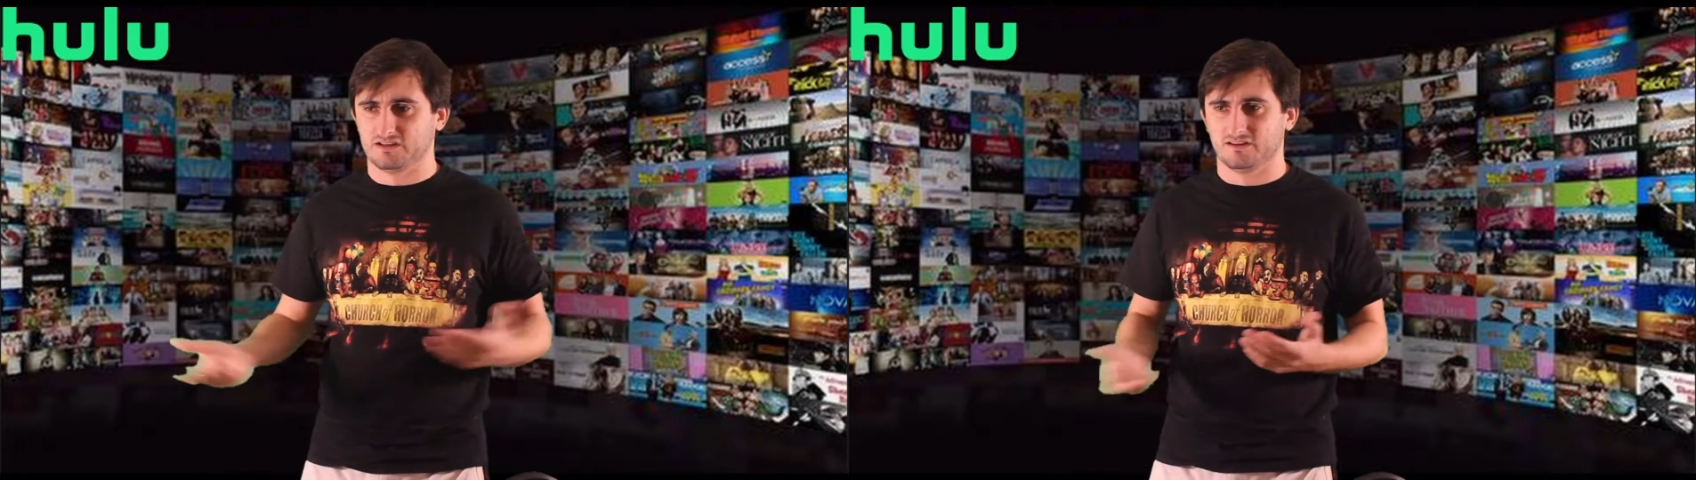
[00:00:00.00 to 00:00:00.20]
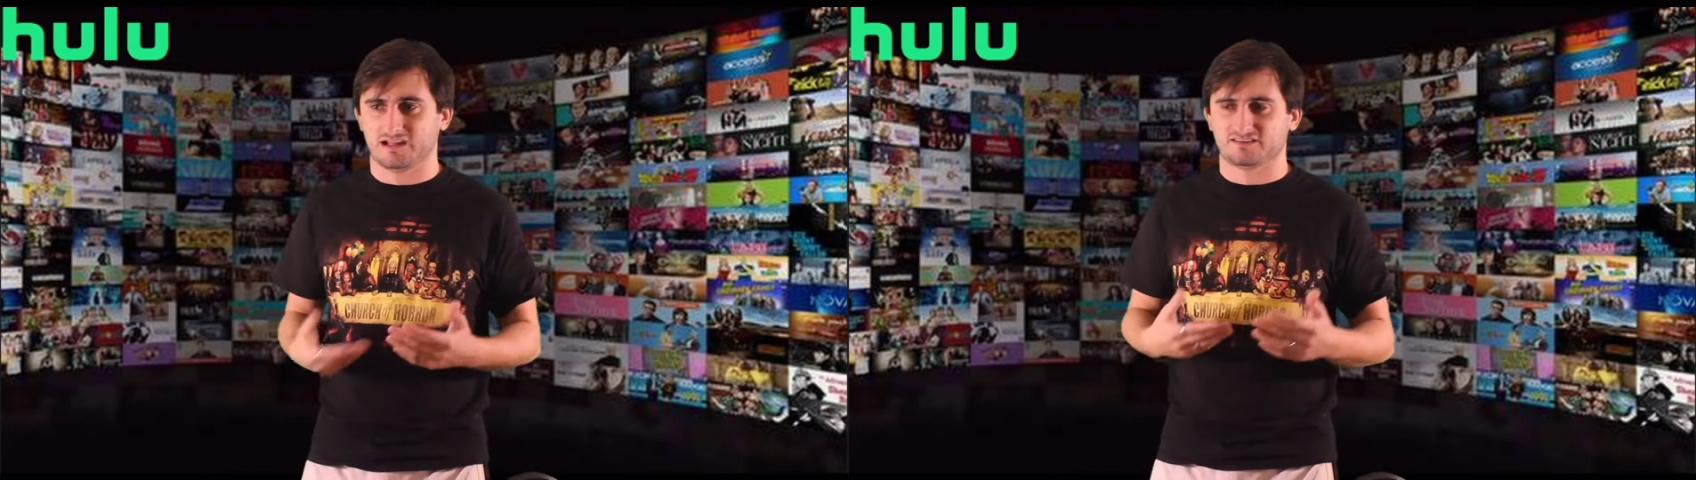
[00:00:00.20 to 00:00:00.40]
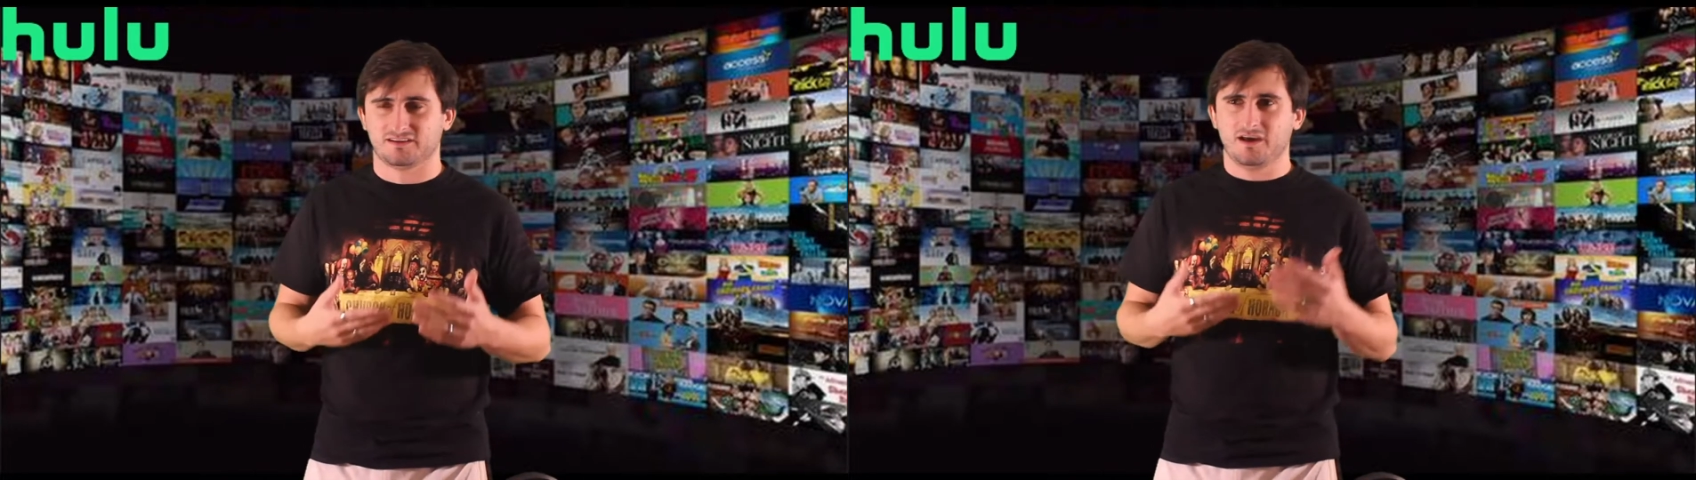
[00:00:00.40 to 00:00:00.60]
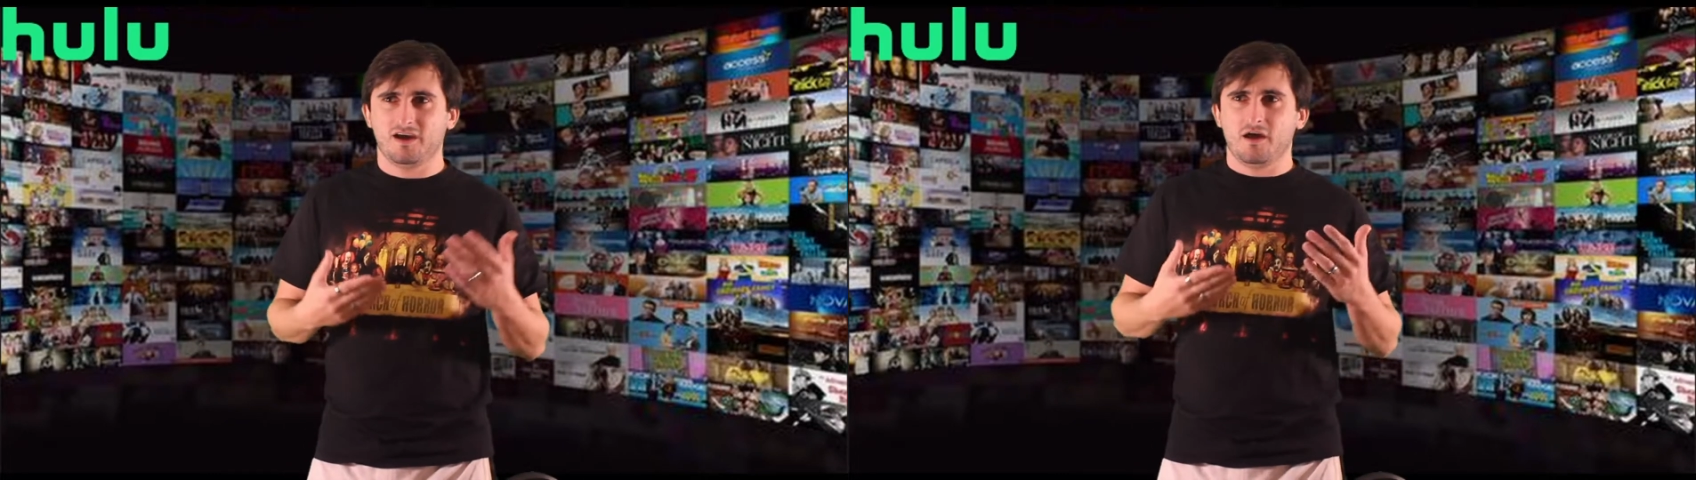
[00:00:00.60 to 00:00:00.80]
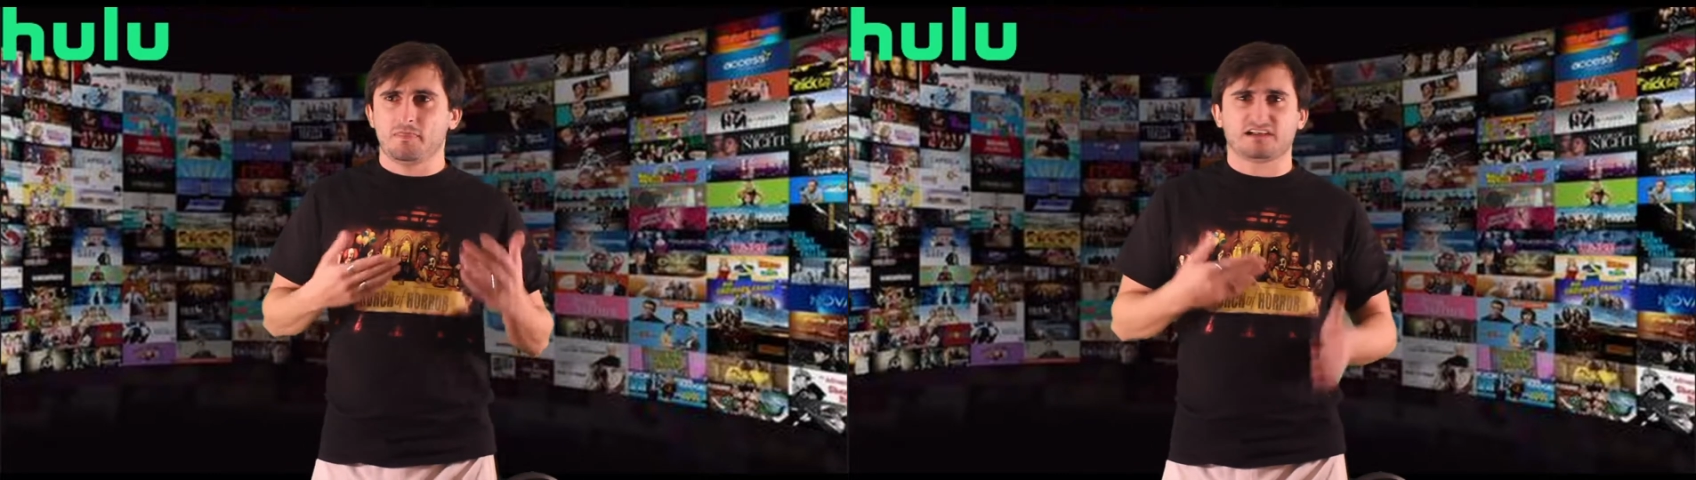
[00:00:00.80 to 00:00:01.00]
It, that's
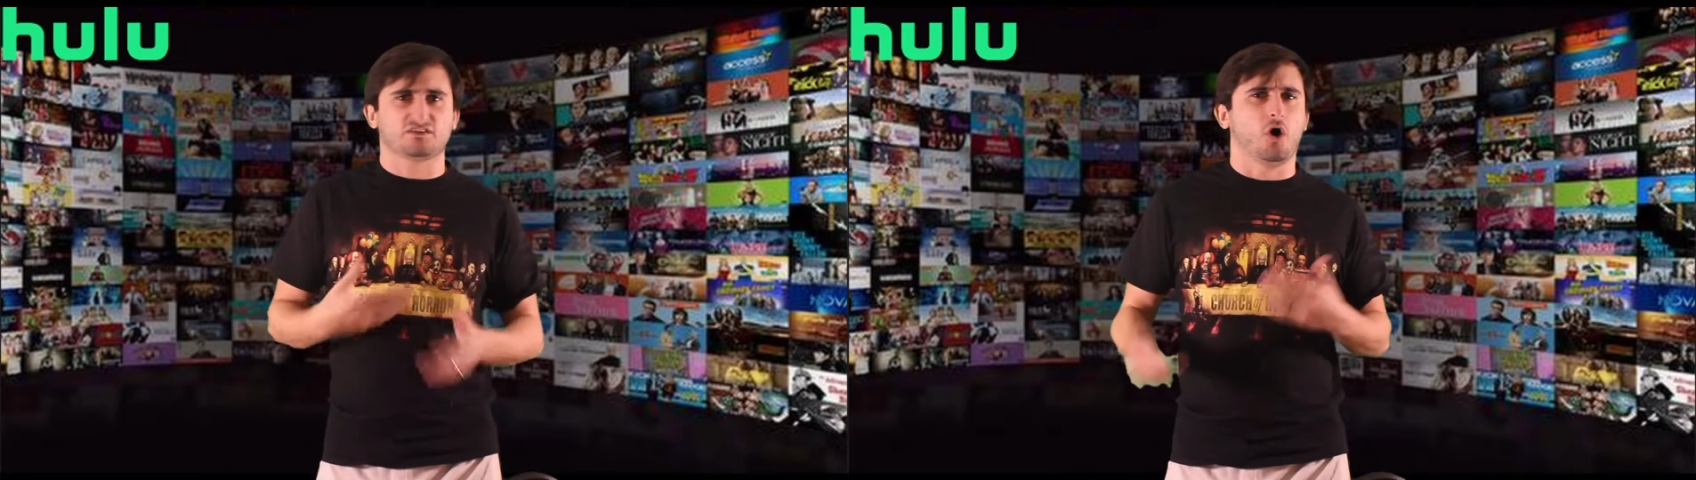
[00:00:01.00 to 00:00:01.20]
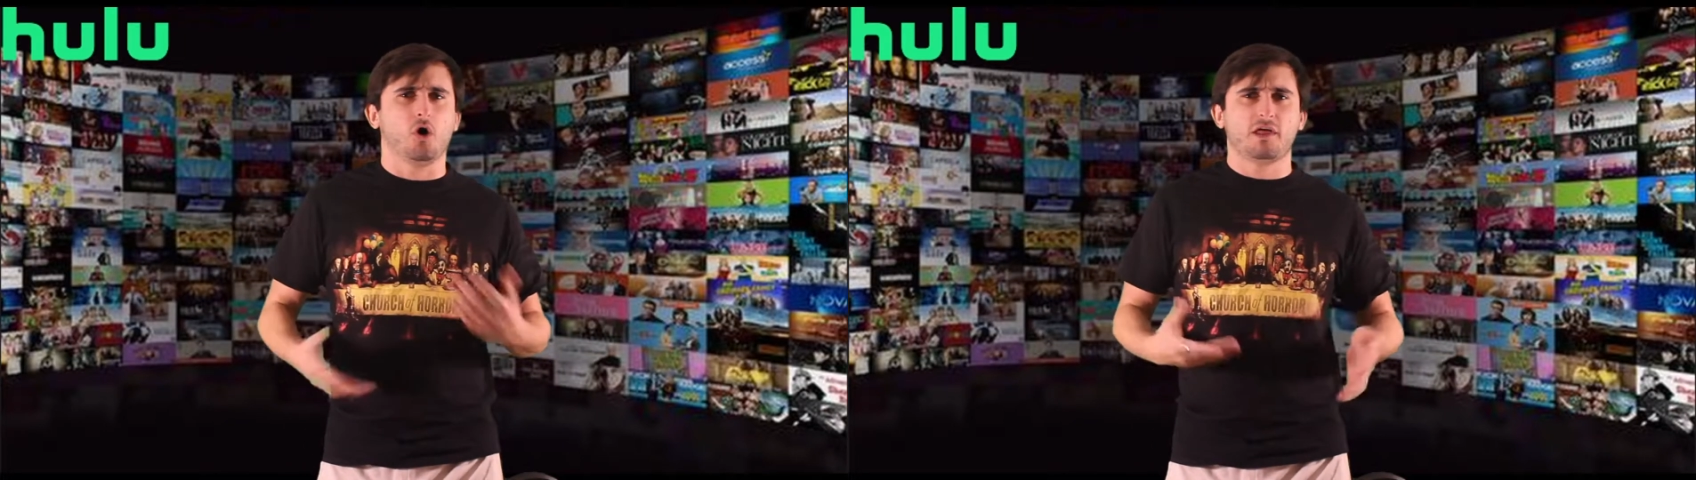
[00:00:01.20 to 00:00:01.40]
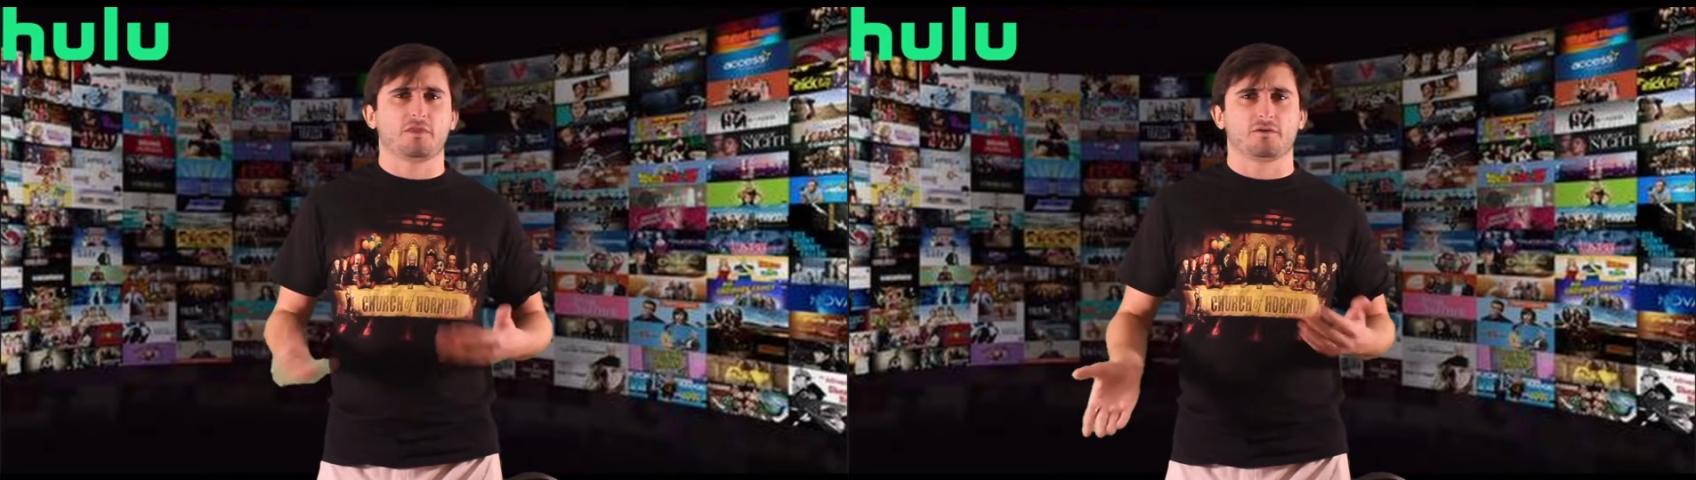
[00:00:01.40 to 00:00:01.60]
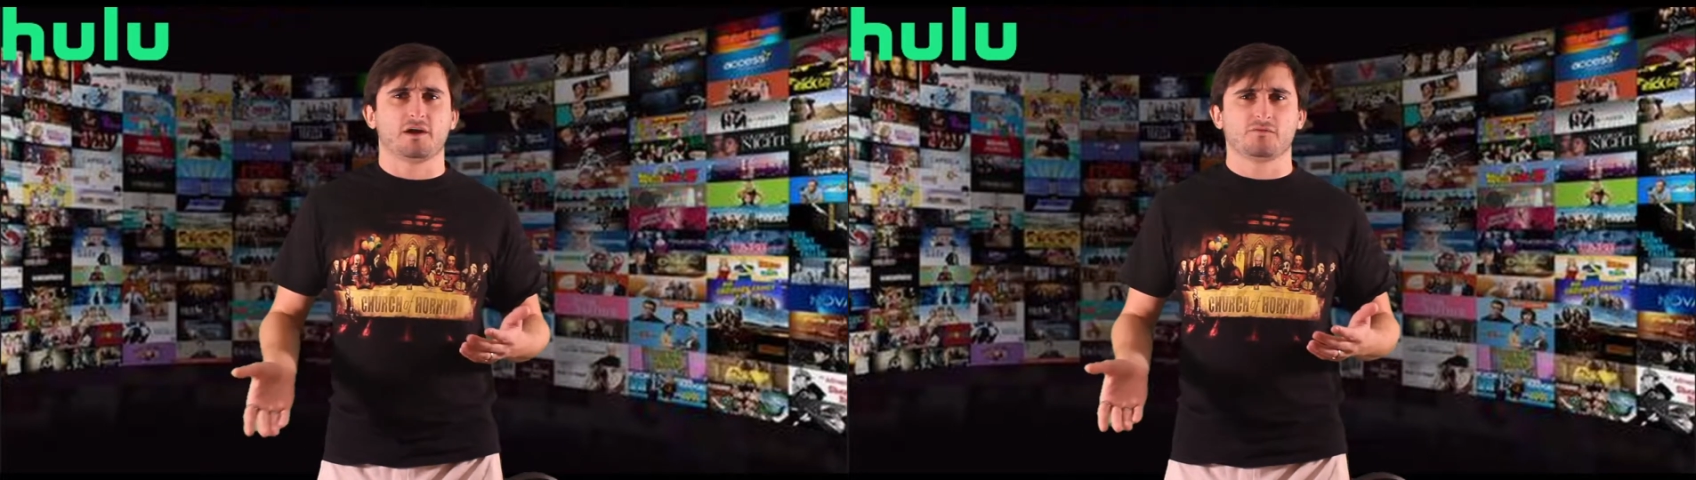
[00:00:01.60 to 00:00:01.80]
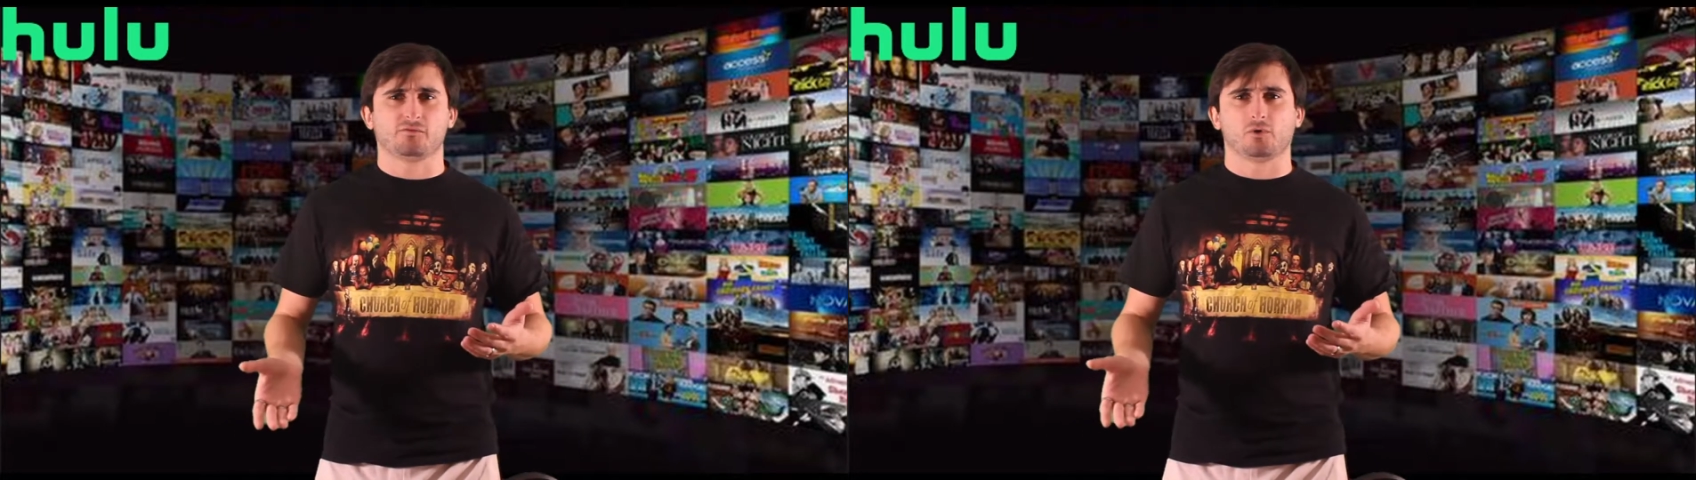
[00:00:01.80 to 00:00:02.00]
that's all that they're
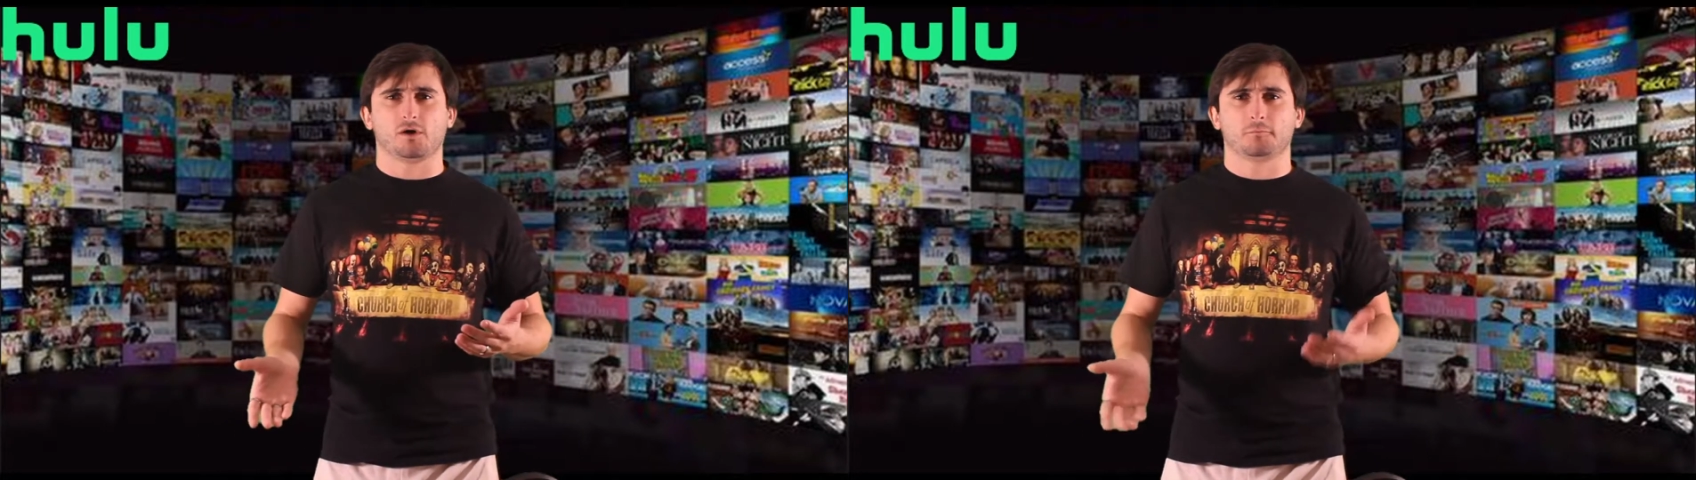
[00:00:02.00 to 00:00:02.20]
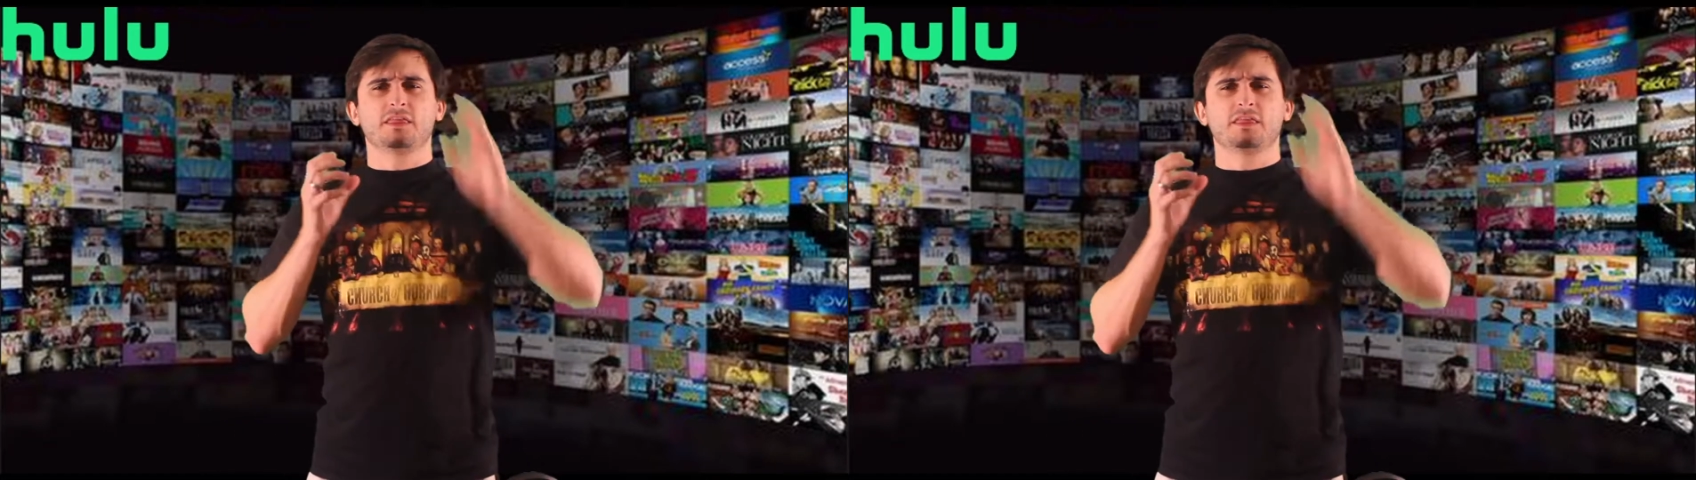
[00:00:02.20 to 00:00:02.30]
there for.